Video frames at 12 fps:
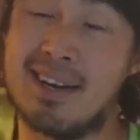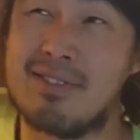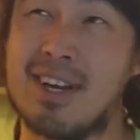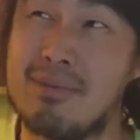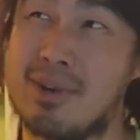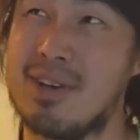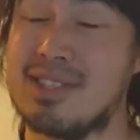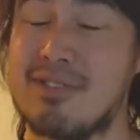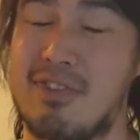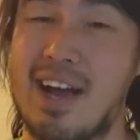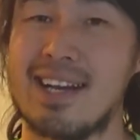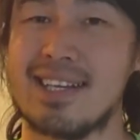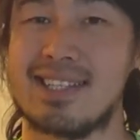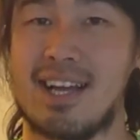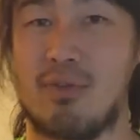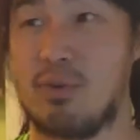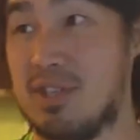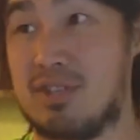come close to failing
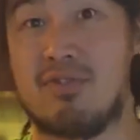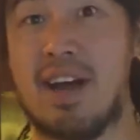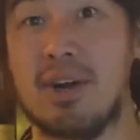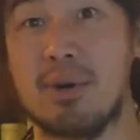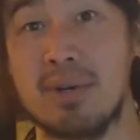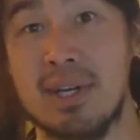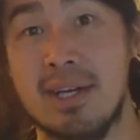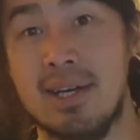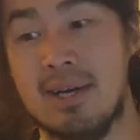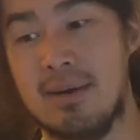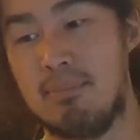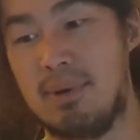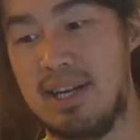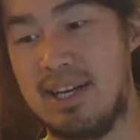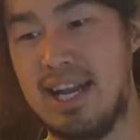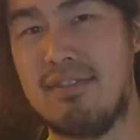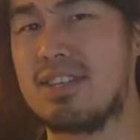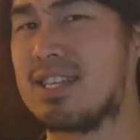stuff or just failed, but
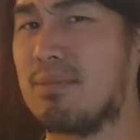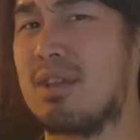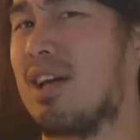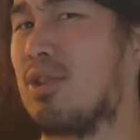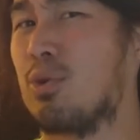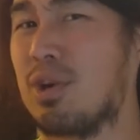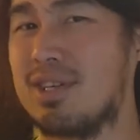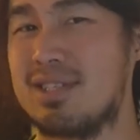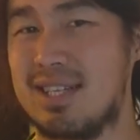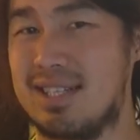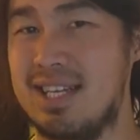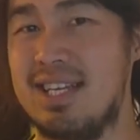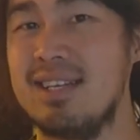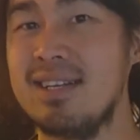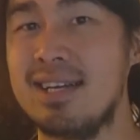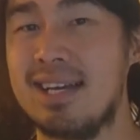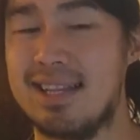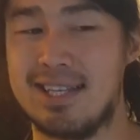never something that I thought I could succeed
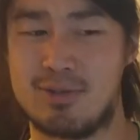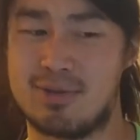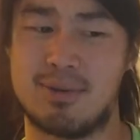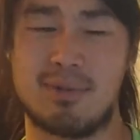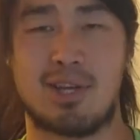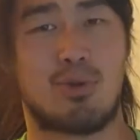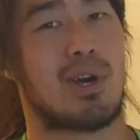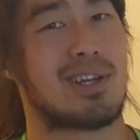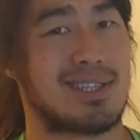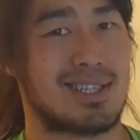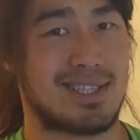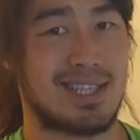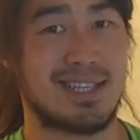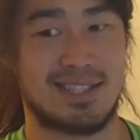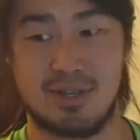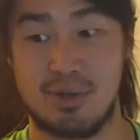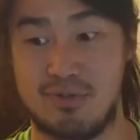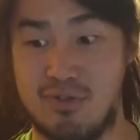in, and this was something I thought I could succeed in.
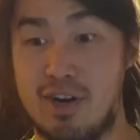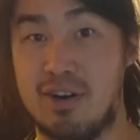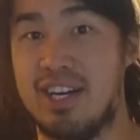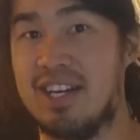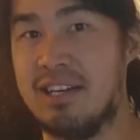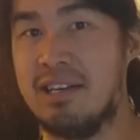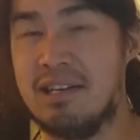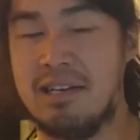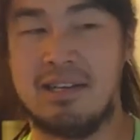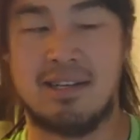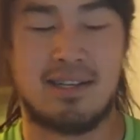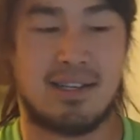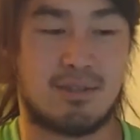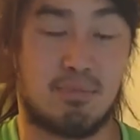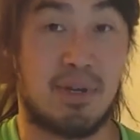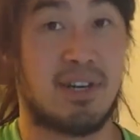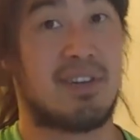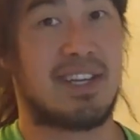So it was a
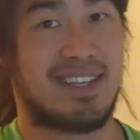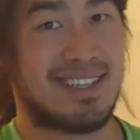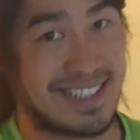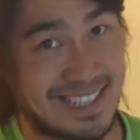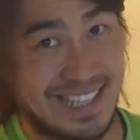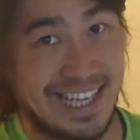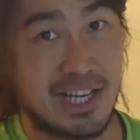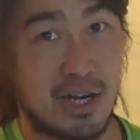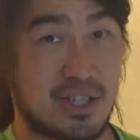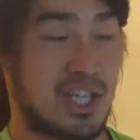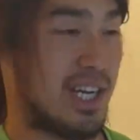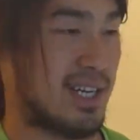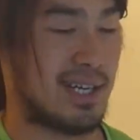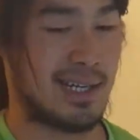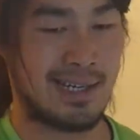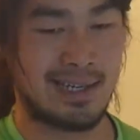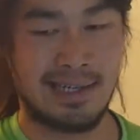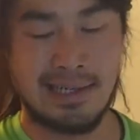bit of an ego check.
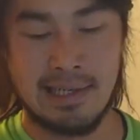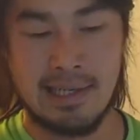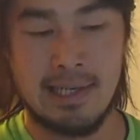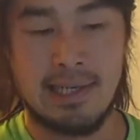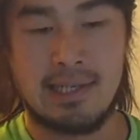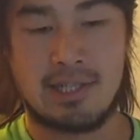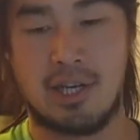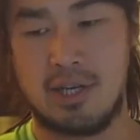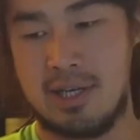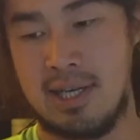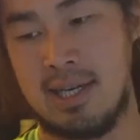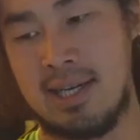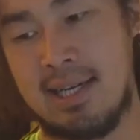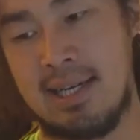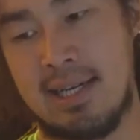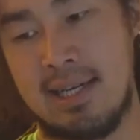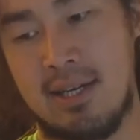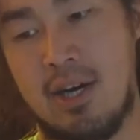So,
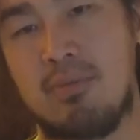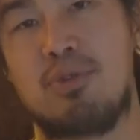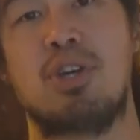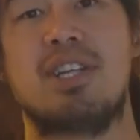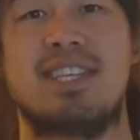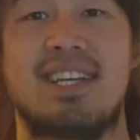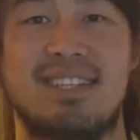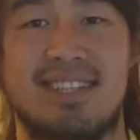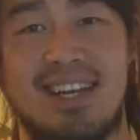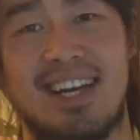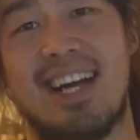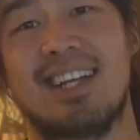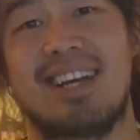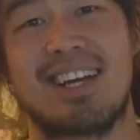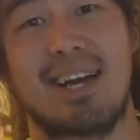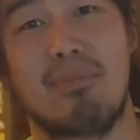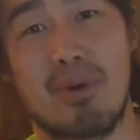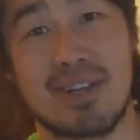30 seconds. I
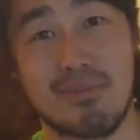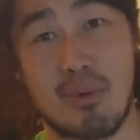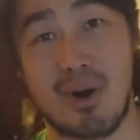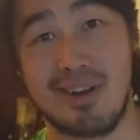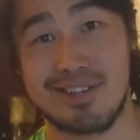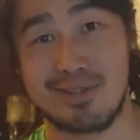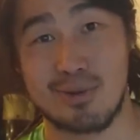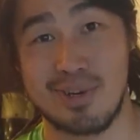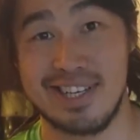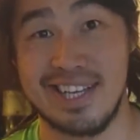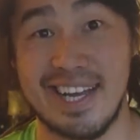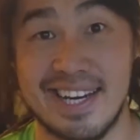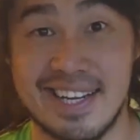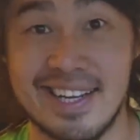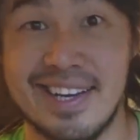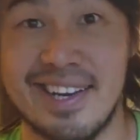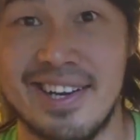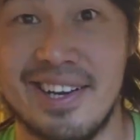can't bring the moral of the story yet
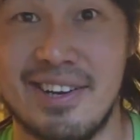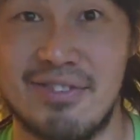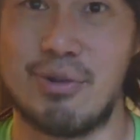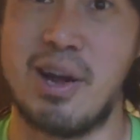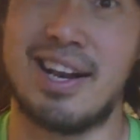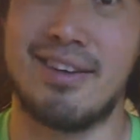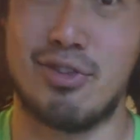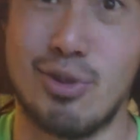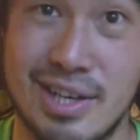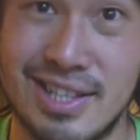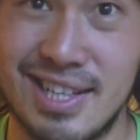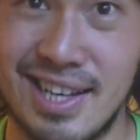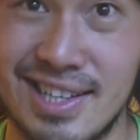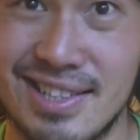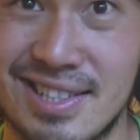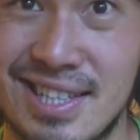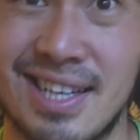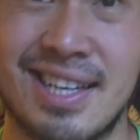if we only have 30
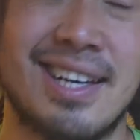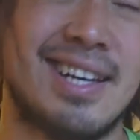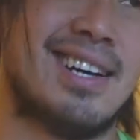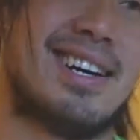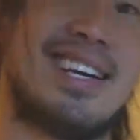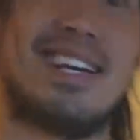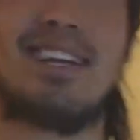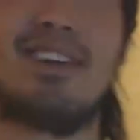seconds. I need to